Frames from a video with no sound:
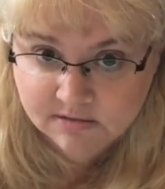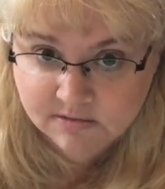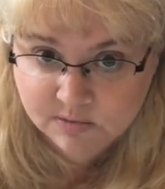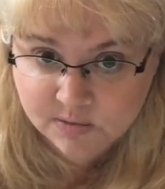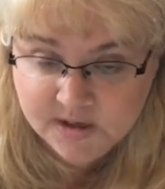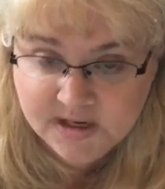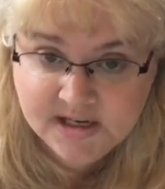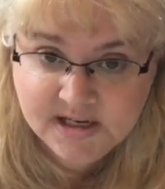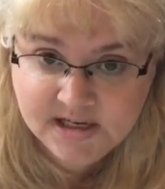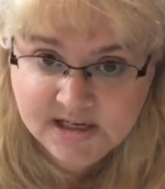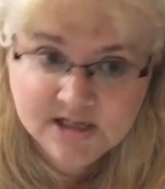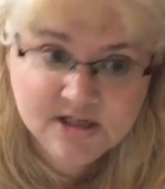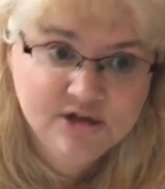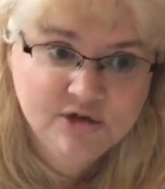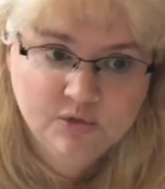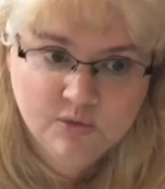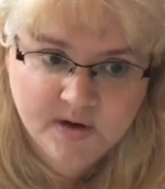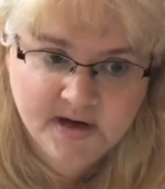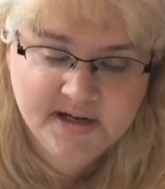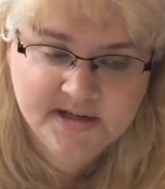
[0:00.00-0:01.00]
We need
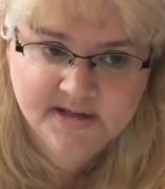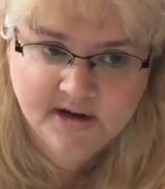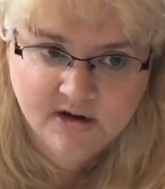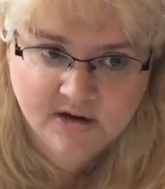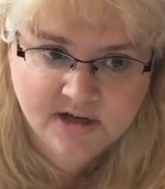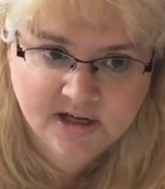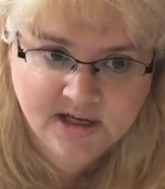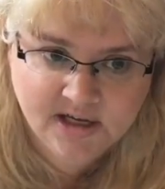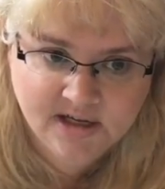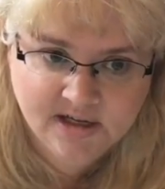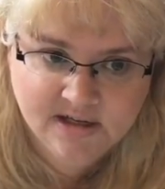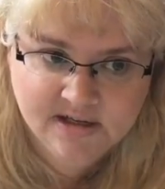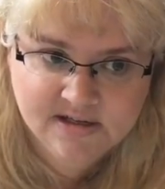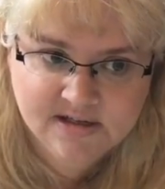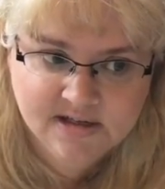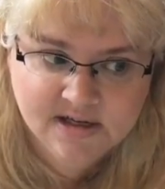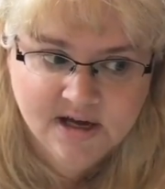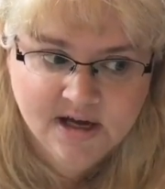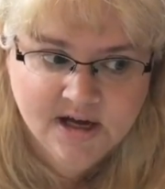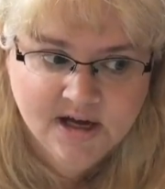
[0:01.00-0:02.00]
to raise our
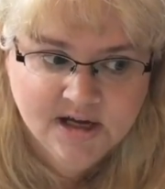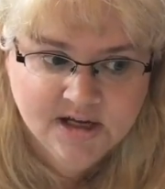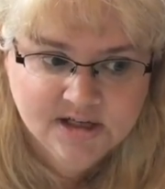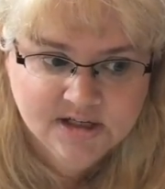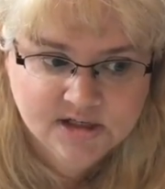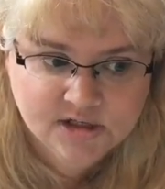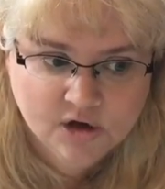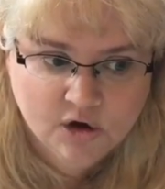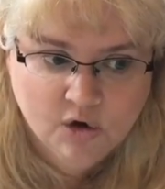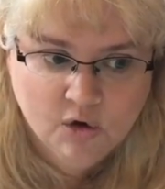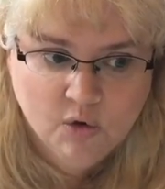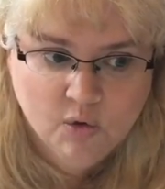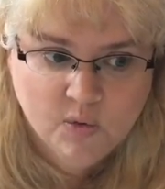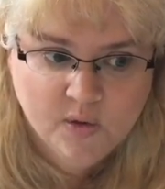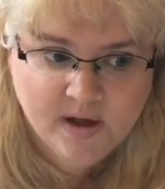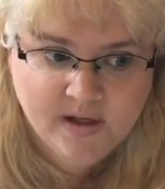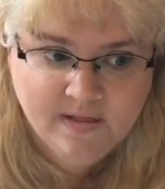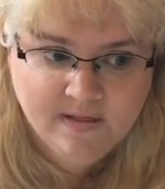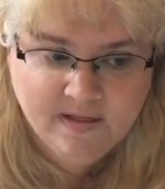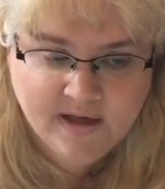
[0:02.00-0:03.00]
kids so
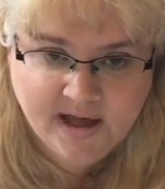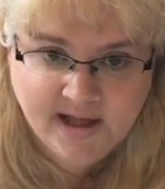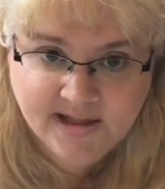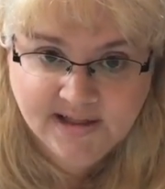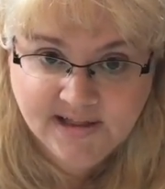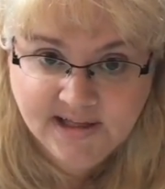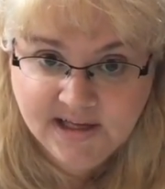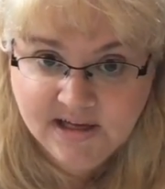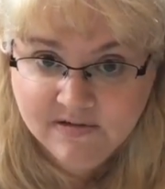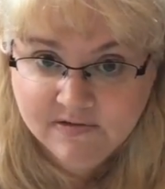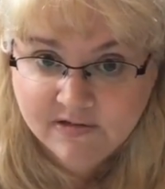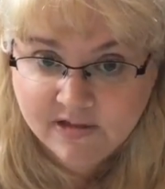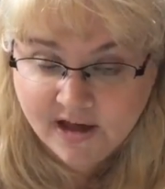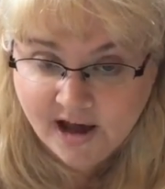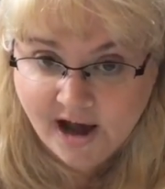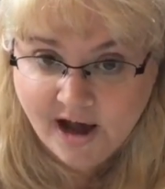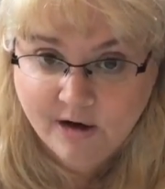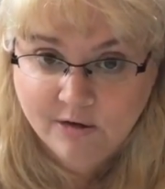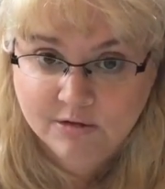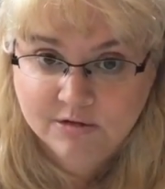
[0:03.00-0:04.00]
when they leave the
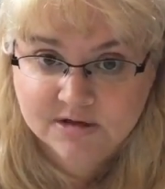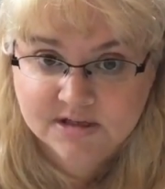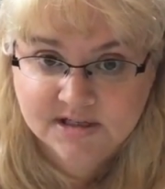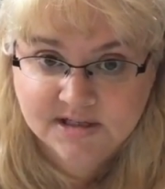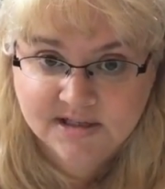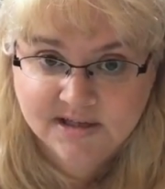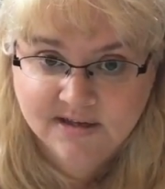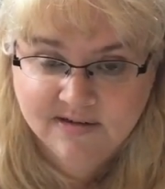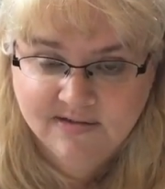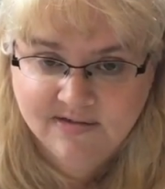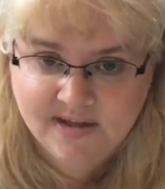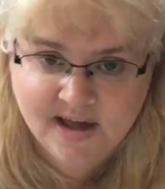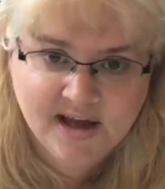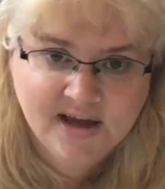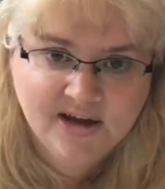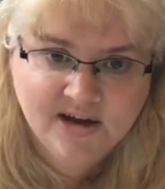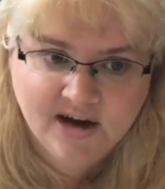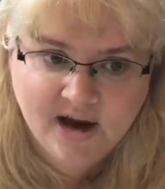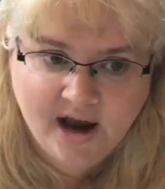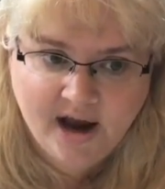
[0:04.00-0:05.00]
house, they
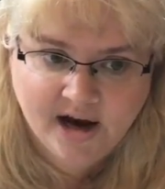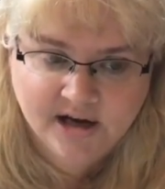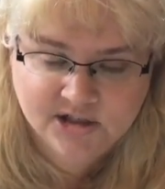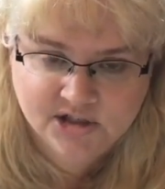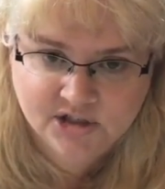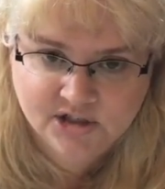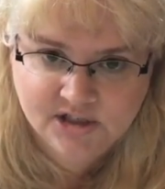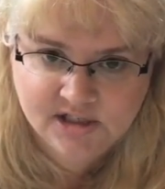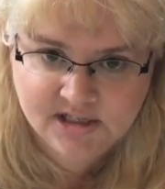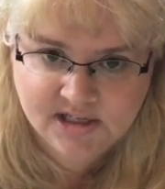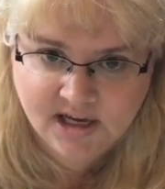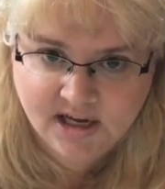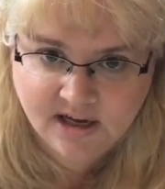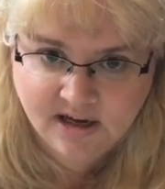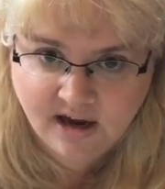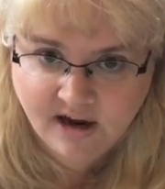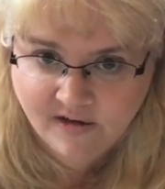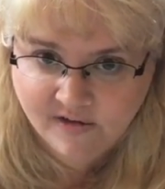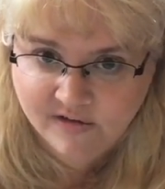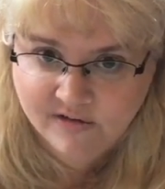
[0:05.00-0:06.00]
could actually take
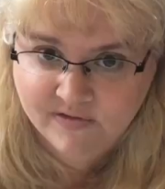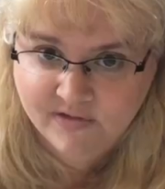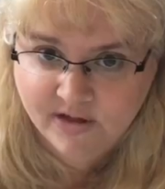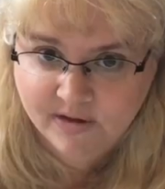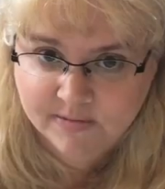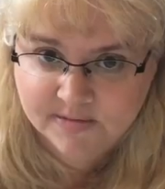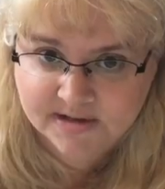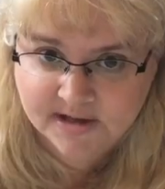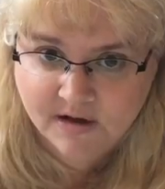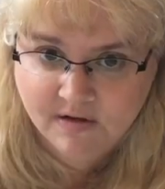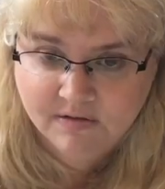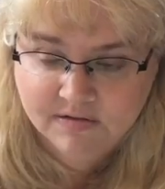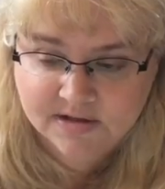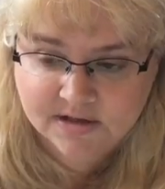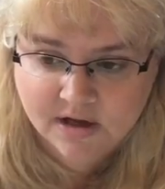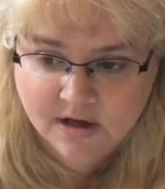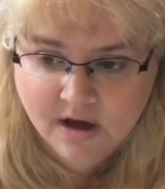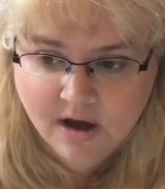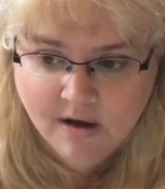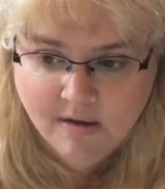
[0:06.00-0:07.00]
care of
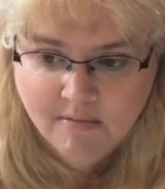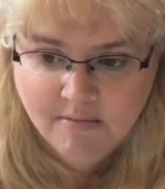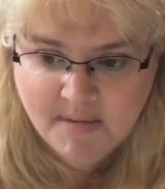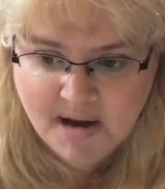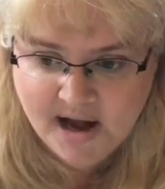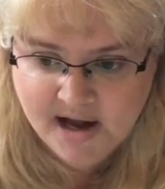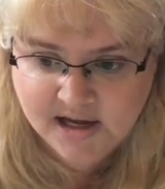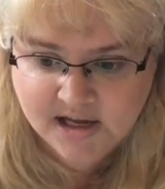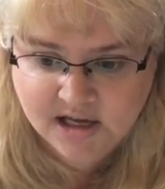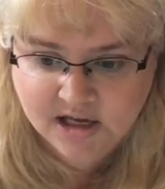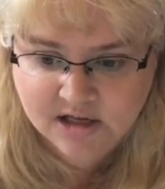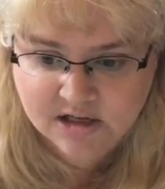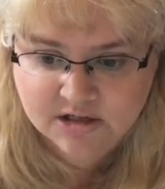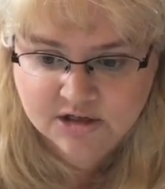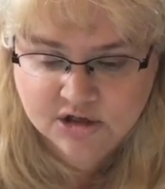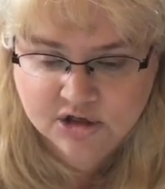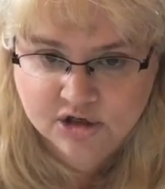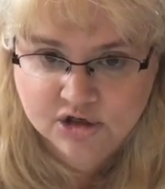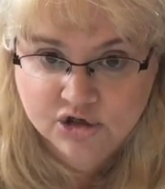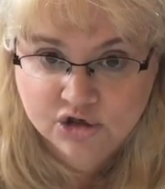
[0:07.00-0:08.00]
themselves. My
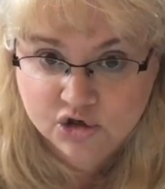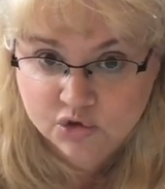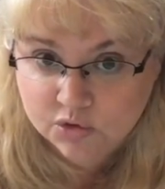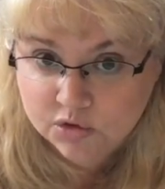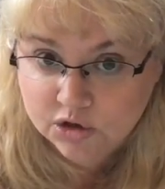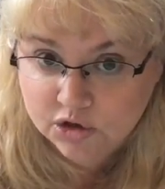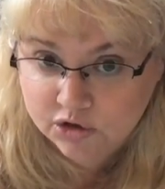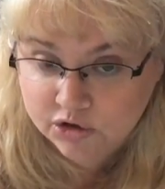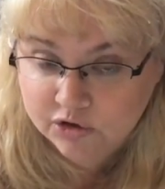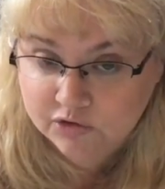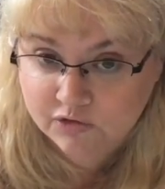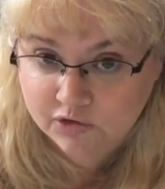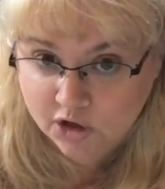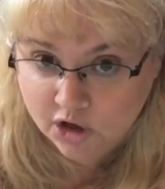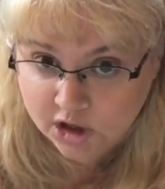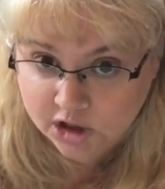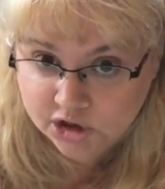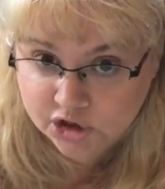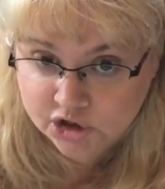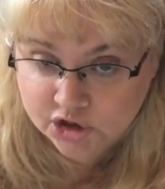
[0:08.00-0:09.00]
kids could do a load of
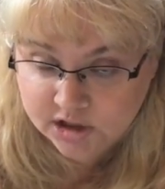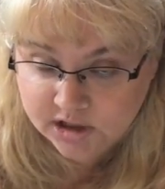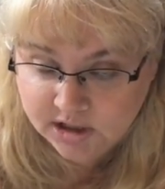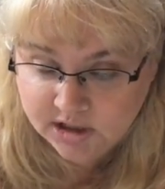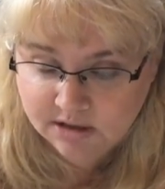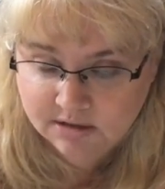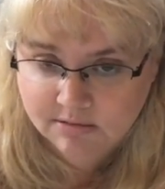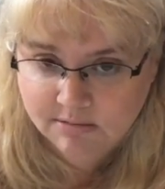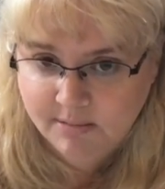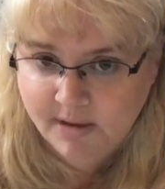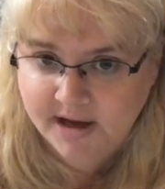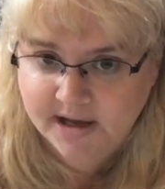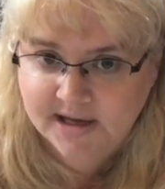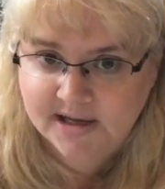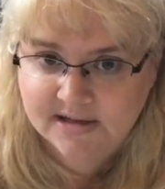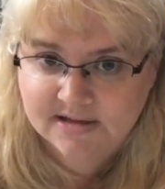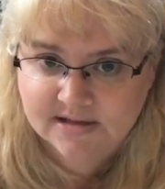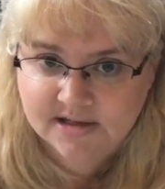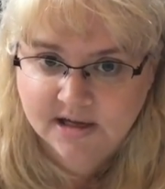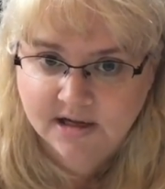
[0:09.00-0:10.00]
laundry, my
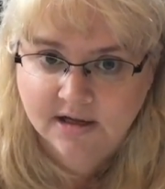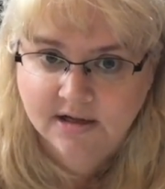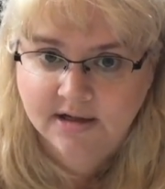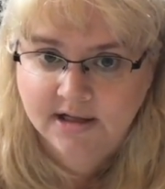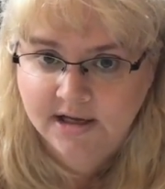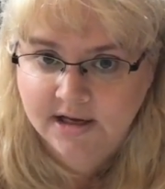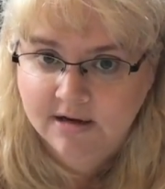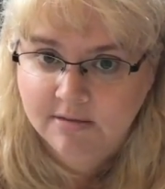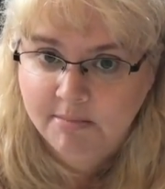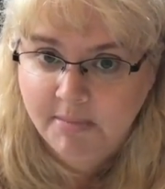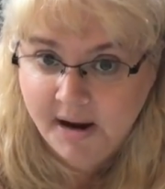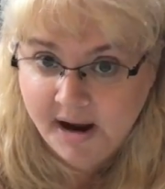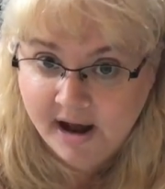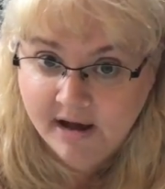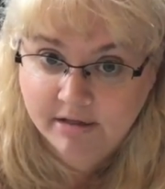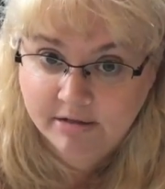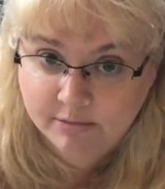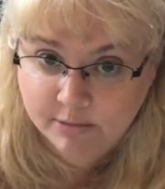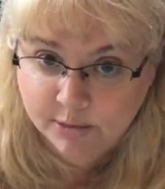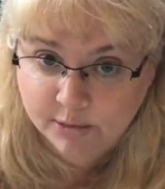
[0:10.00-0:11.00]
kids can clean a
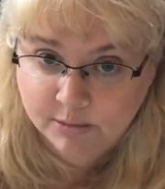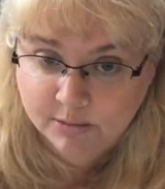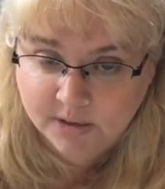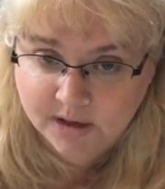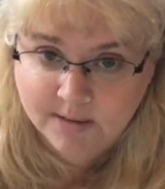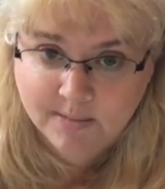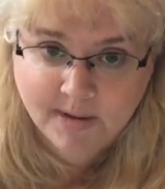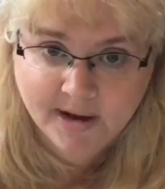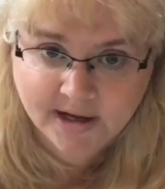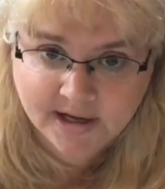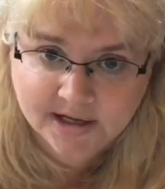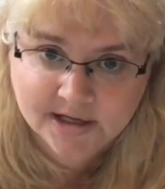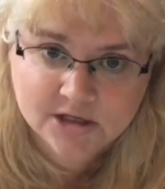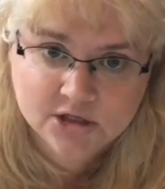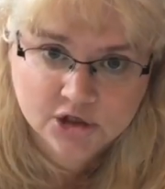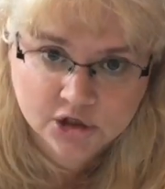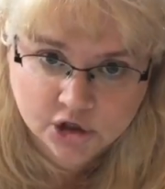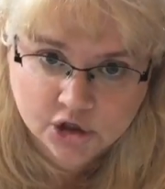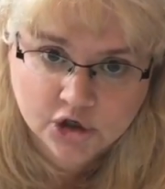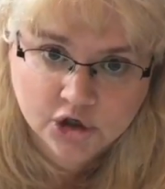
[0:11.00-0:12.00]
bathroom, and my
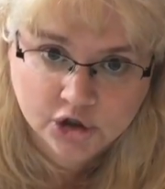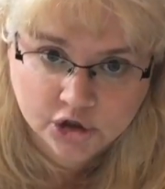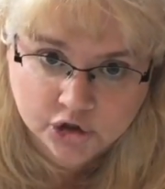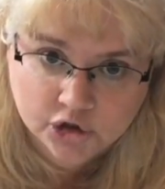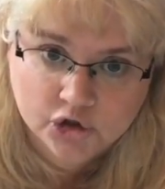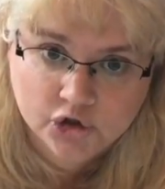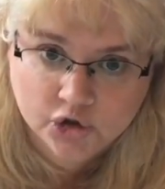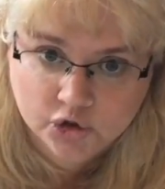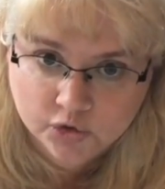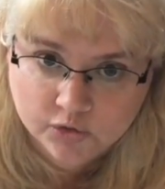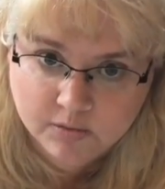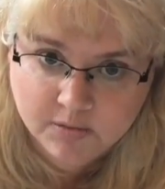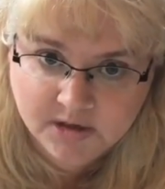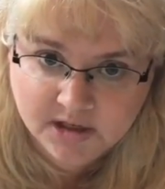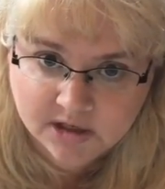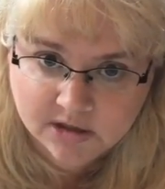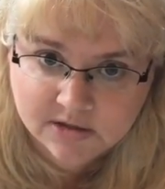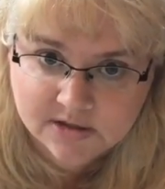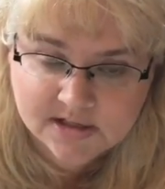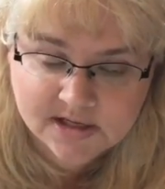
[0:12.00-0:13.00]
kids could cook their own
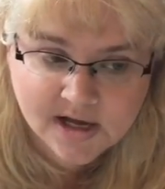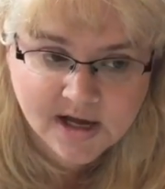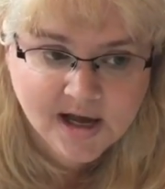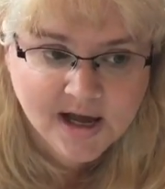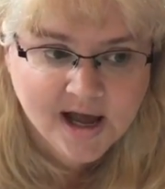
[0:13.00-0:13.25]
meals.